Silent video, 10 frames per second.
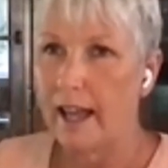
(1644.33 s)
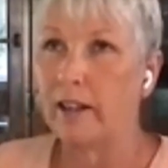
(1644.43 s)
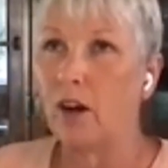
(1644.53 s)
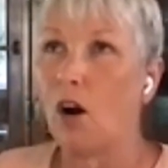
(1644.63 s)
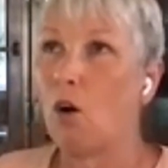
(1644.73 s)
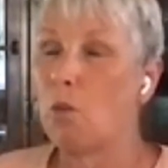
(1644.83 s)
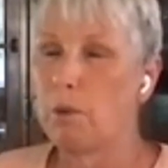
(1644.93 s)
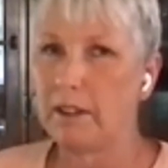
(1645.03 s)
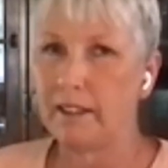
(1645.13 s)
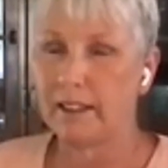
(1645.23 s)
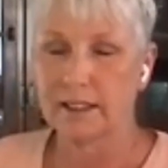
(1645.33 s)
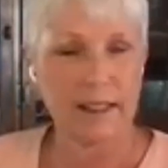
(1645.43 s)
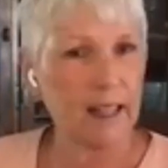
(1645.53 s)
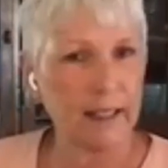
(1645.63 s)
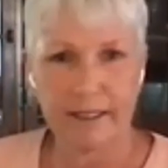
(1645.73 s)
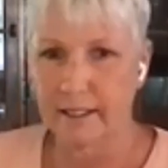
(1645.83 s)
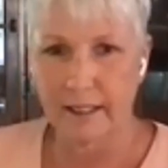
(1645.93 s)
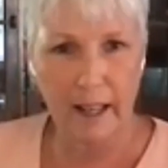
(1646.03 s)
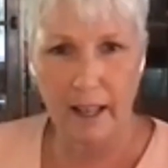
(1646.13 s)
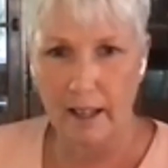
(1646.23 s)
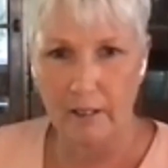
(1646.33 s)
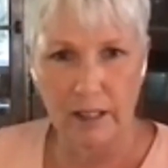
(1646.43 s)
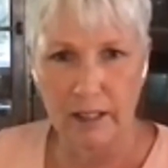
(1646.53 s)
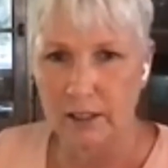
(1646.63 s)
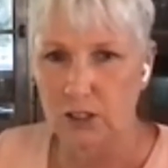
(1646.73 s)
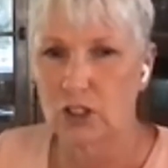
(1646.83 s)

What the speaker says: and openness that I didn't have that is